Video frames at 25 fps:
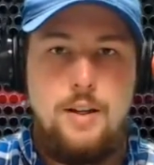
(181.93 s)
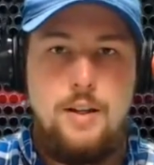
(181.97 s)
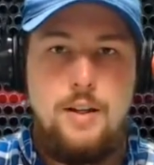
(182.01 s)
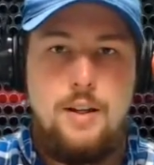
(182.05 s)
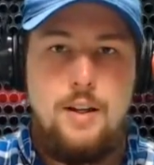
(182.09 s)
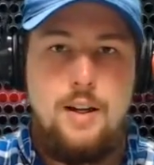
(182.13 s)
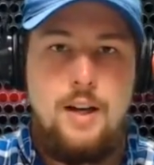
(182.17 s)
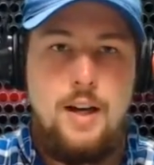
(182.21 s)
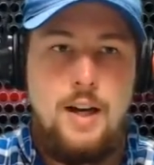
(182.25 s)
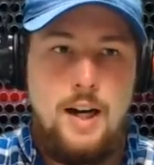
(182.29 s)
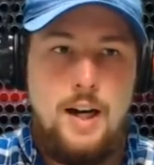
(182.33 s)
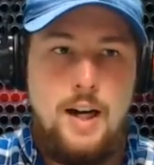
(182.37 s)

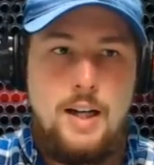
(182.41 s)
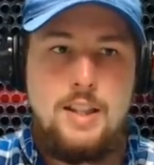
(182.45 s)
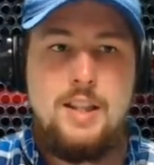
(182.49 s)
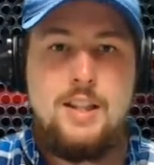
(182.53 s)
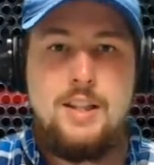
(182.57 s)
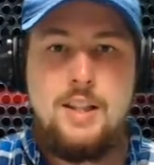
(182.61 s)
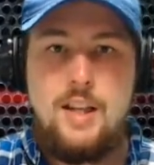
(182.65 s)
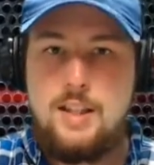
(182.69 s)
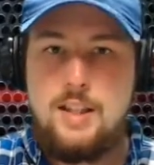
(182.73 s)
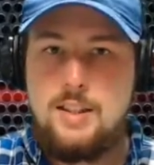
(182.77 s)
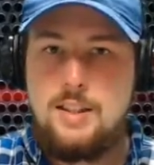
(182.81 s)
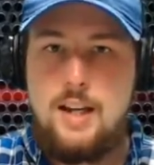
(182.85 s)
And I
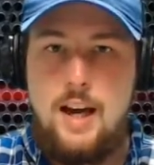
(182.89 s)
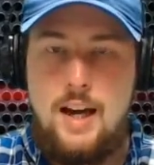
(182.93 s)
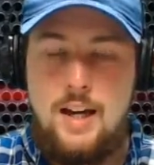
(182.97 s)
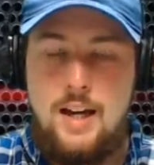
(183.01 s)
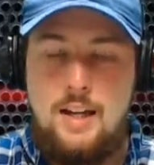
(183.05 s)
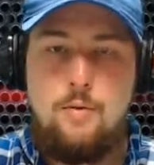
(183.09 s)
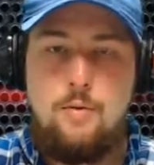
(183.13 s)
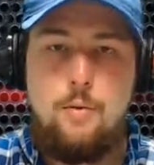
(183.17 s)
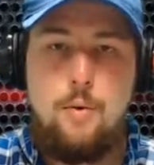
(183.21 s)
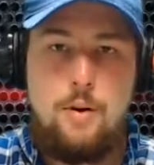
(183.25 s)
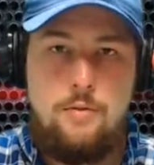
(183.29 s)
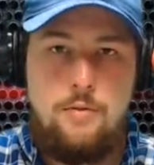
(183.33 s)
think that's
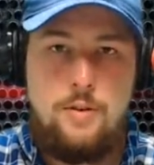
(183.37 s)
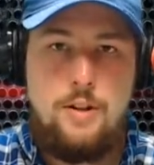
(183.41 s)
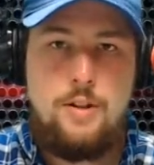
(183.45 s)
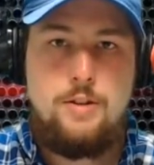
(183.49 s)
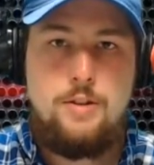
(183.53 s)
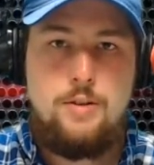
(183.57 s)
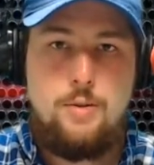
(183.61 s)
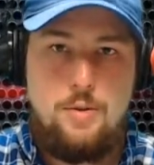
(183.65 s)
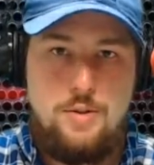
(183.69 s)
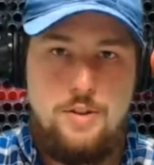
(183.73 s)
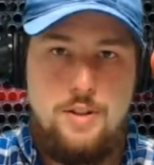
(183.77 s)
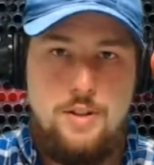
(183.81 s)
kind of what
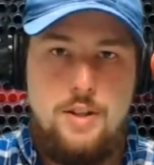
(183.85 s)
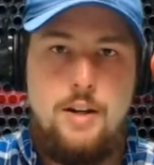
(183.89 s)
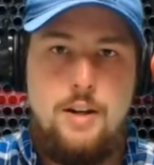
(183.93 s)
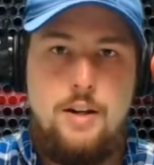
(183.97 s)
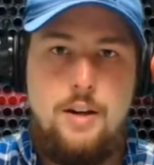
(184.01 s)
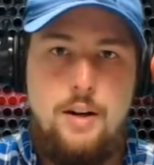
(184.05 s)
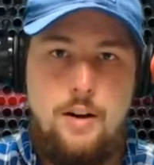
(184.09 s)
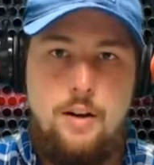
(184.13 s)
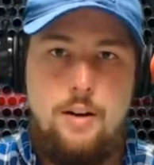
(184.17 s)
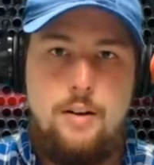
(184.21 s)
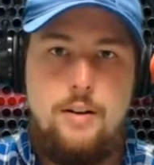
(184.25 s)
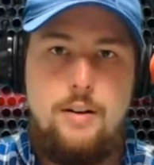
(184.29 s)
Avengers did
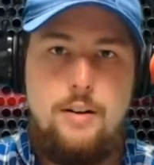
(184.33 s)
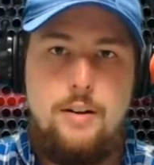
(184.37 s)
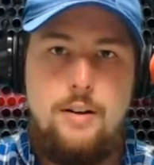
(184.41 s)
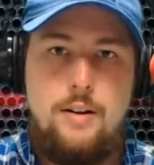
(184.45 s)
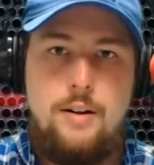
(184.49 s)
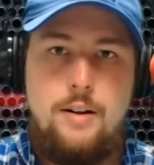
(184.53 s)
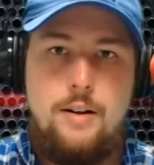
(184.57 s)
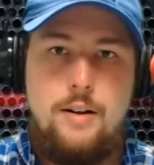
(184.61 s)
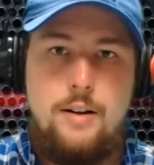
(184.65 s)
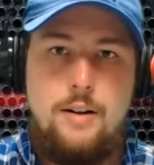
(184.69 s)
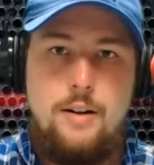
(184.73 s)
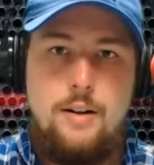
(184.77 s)
here
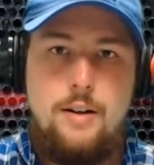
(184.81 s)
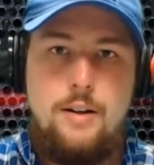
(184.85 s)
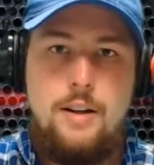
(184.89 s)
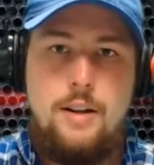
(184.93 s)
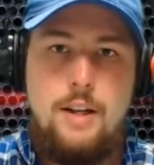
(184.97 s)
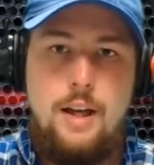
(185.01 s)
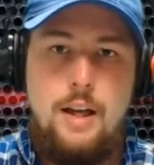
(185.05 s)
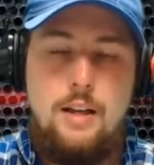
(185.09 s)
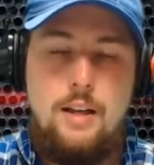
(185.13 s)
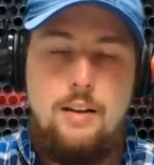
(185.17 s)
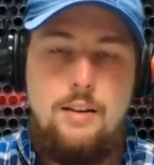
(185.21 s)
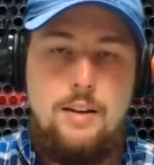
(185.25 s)

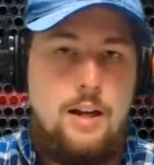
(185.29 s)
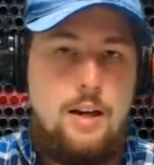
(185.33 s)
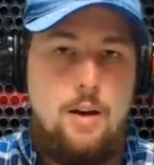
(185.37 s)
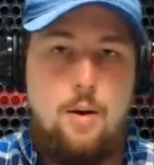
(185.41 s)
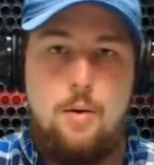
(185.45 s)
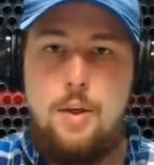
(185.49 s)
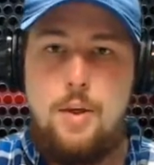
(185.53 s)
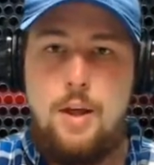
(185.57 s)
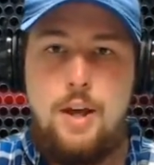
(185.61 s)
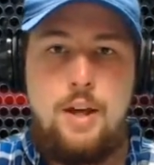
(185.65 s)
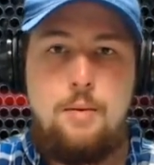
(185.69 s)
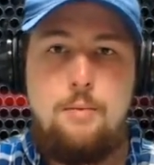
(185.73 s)
that they
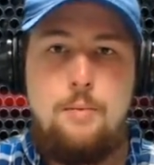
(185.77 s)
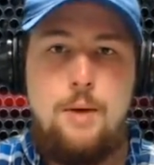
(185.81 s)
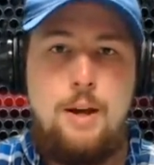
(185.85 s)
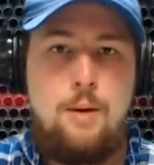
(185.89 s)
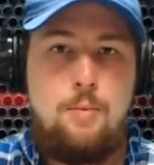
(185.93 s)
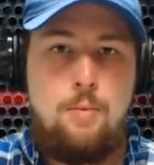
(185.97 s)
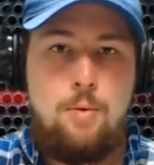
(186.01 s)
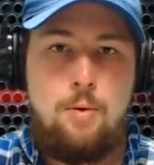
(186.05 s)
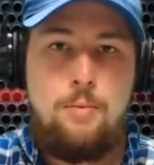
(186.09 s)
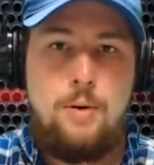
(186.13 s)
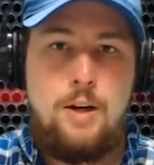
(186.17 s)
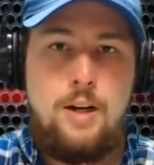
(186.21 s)
know they could
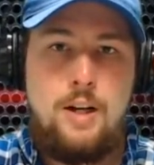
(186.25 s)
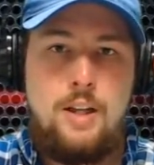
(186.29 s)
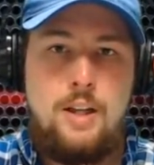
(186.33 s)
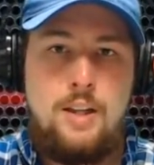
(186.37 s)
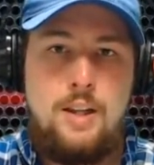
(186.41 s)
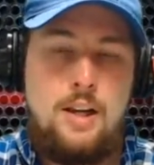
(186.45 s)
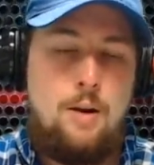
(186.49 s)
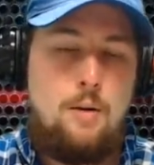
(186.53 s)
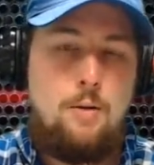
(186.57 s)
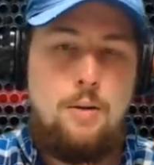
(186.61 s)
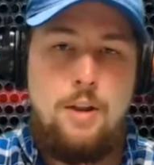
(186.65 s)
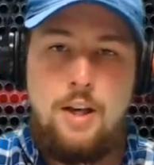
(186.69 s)
make more money,
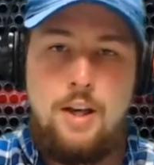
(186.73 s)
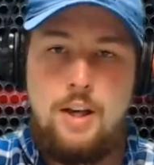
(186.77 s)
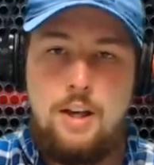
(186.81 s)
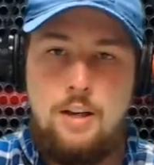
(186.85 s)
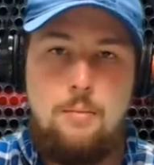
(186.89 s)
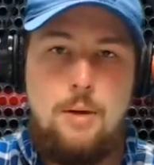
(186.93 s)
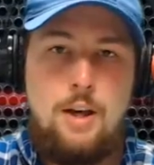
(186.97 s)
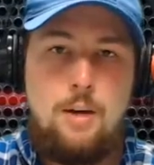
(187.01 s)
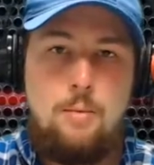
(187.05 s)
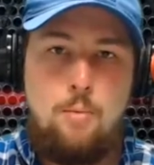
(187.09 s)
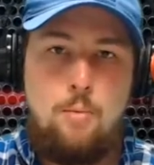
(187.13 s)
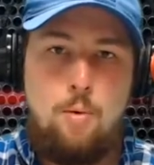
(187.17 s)
they know they could
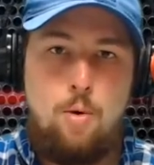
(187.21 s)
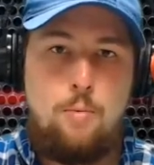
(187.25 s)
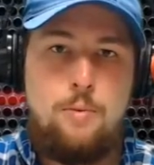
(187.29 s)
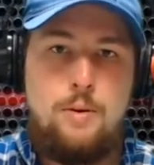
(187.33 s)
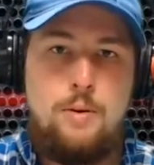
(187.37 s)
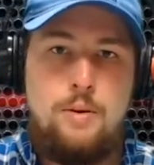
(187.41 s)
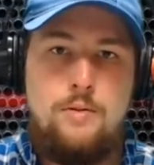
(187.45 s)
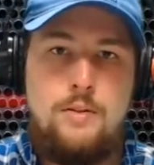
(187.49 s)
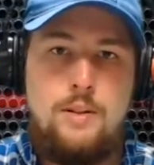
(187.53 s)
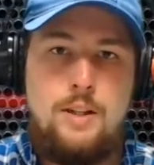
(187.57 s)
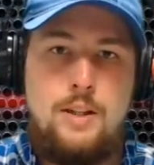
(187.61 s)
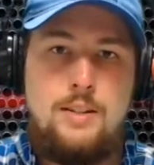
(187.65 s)
make more
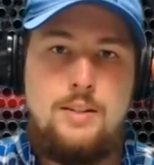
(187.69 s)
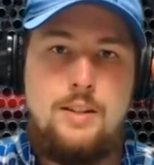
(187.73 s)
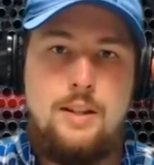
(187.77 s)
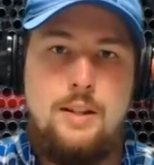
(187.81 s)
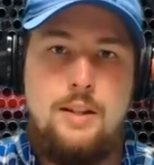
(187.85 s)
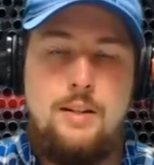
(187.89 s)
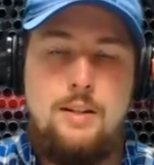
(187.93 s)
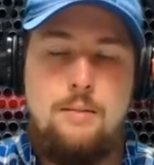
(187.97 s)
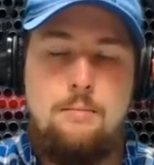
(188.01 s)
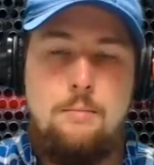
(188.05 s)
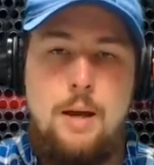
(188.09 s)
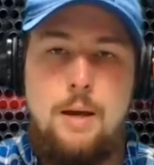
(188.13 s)
movies,
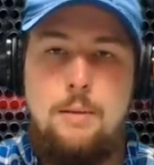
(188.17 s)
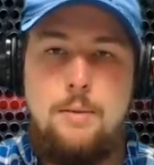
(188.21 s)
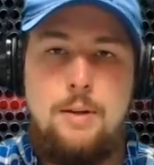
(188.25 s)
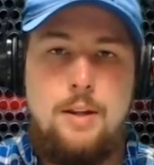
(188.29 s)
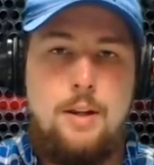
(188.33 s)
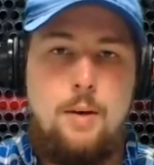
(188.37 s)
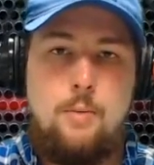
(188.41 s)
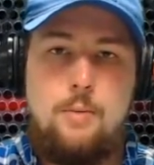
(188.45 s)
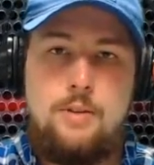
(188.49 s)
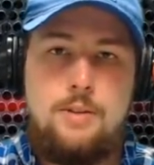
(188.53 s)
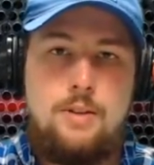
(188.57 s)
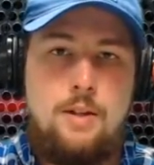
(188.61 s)
and maybe
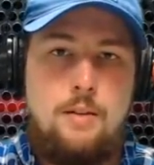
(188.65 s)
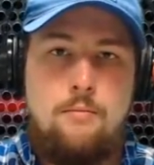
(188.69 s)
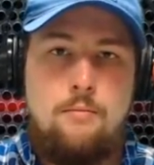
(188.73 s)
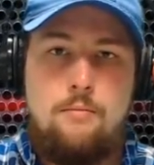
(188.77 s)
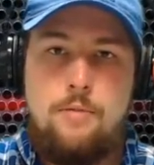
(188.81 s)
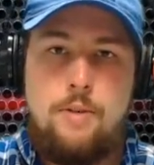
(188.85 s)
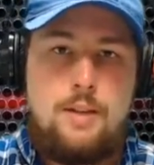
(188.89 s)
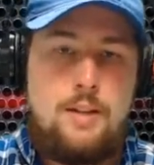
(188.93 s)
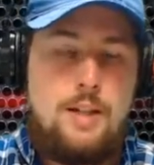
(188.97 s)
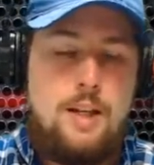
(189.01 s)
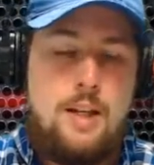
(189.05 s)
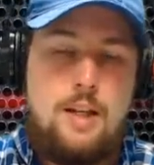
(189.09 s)
there was some
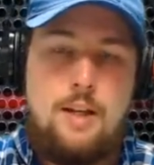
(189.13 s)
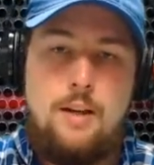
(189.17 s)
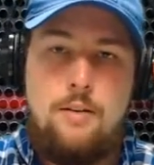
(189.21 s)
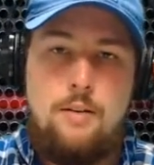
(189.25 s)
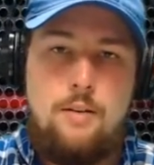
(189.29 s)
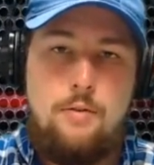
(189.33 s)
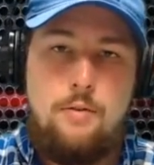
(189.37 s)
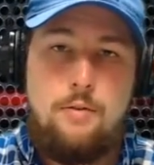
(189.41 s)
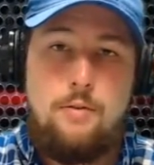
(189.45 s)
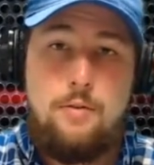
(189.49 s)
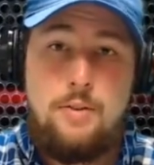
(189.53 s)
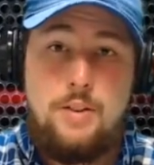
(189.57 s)

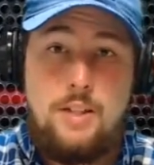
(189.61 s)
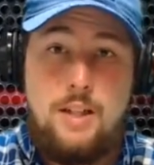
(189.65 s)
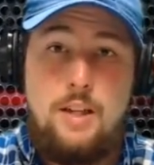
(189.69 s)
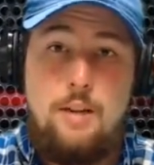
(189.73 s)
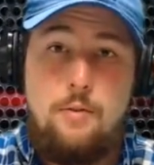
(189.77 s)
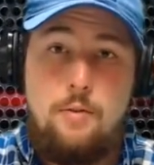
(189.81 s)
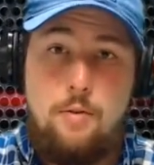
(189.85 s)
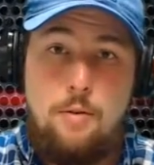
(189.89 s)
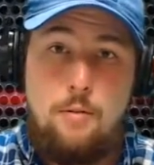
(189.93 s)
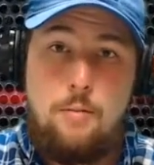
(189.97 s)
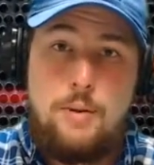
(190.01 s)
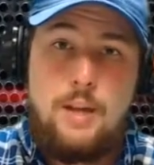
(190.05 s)
fatigue
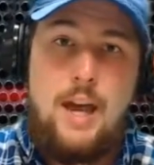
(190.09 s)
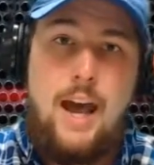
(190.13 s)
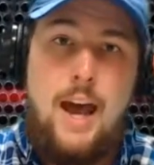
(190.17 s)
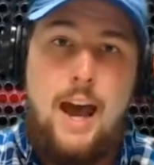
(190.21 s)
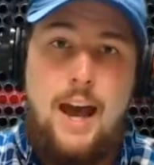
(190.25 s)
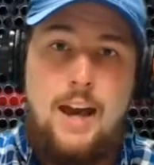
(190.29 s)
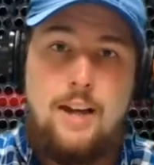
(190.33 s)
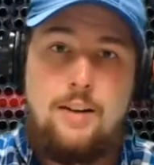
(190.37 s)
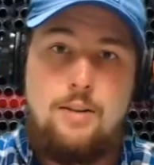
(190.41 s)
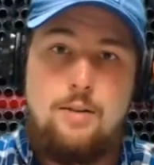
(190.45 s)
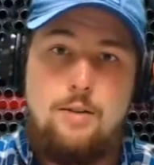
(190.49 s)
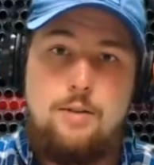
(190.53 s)
fatigue from the
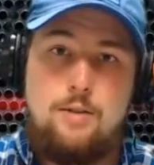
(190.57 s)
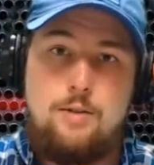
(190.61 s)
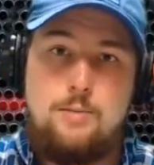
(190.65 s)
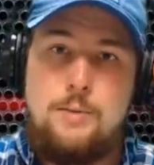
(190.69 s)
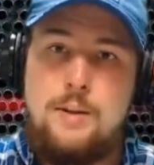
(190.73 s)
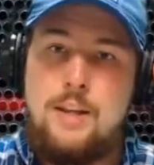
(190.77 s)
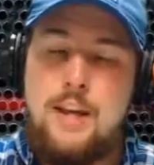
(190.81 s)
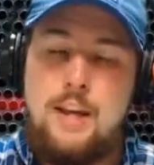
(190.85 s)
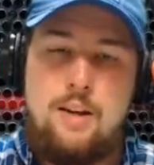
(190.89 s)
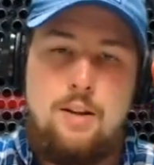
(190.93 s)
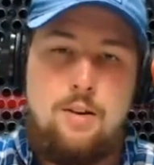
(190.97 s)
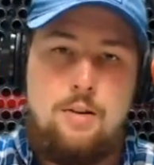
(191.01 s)
actors,
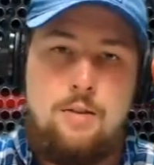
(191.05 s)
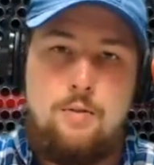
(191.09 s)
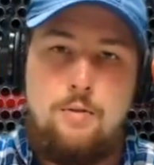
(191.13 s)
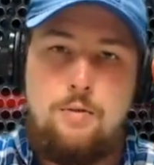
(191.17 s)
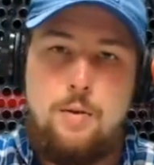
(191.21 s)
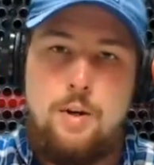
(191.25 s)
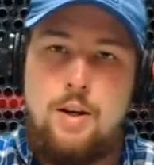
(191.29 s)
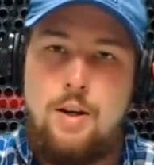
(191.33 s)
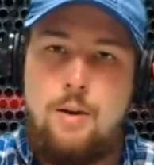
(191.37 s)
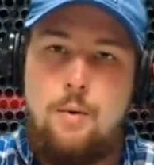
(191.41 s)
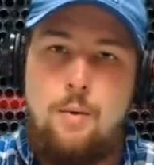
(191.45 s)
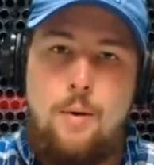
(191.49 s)
but they could
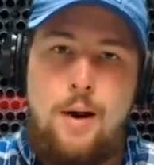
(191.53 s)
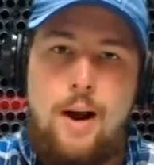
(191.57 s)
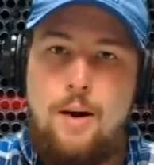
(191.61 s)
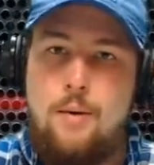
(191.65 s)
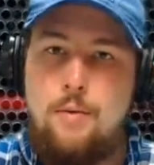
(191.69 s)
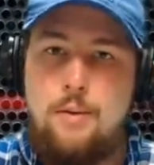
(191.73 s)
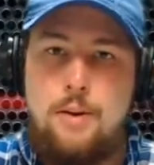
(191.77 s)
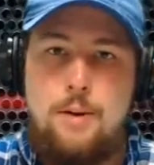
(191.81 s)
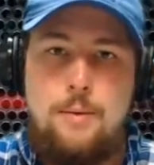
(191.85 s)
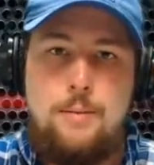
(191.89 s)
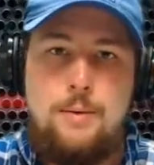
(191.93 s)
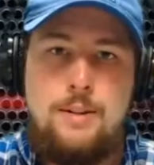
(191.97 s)
have written
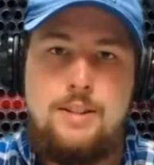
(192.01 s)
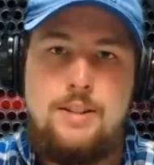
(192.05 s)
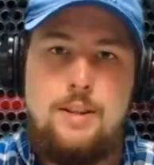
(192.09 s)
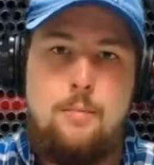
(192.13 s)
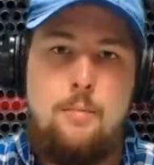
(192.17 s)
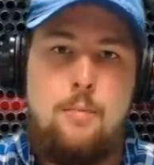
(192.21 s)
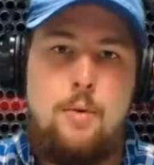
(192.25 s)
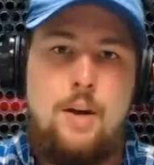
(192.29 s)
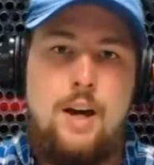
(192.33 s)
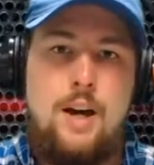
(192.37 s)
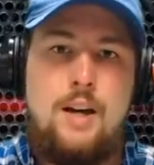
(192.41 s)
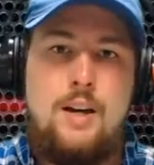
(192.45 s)
around them in
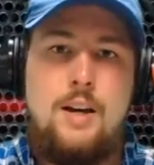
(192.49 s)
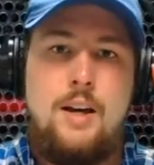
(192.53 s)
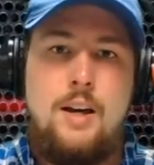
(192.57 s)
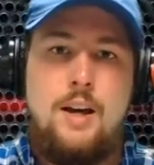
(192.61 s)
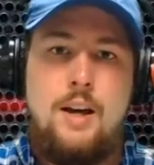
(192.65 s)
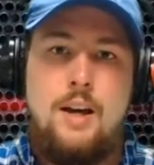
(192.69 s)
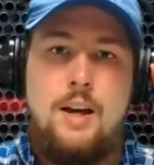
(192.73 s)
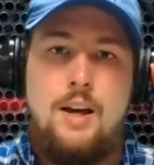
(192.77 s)
some way.